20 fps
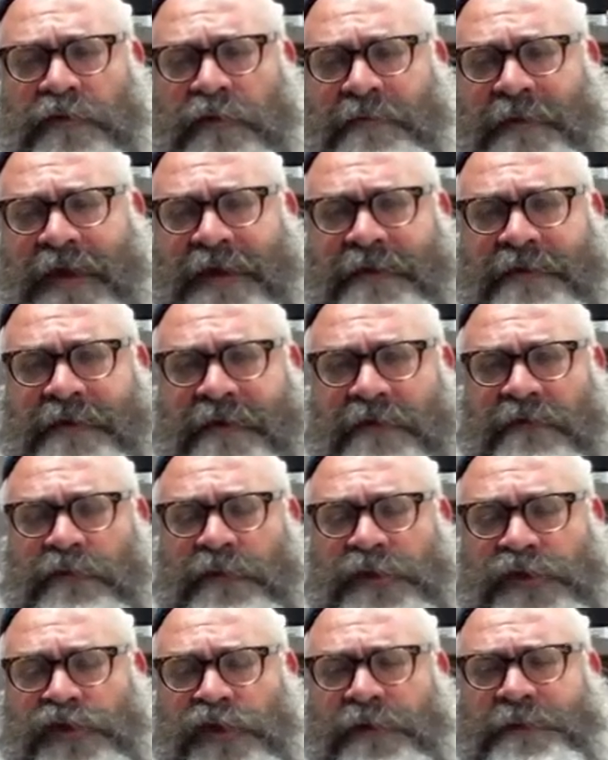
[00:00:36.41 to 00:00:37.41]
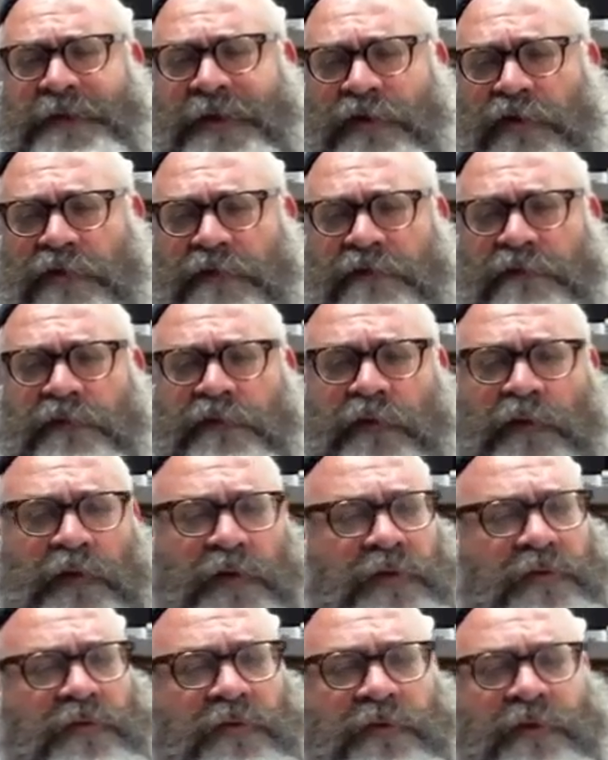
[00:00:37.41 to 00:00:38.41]
there are many things we should be looking
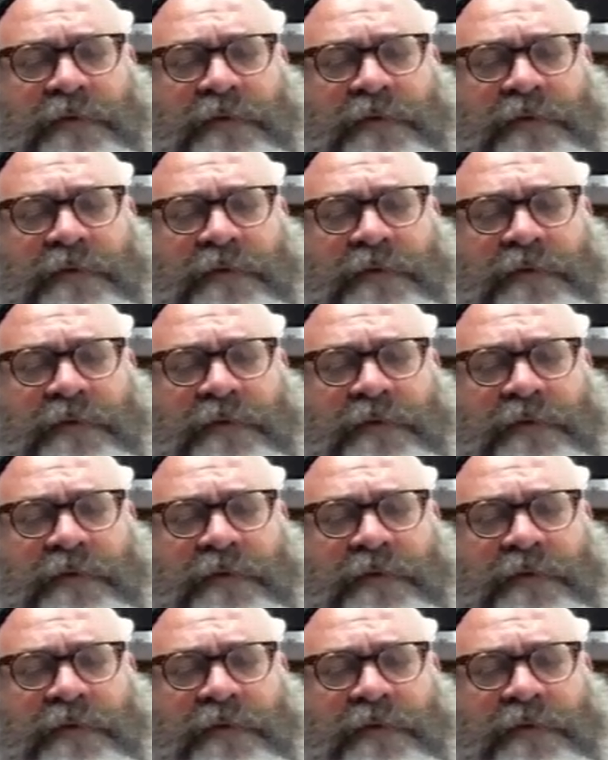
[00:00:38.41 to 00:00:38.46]
forward to.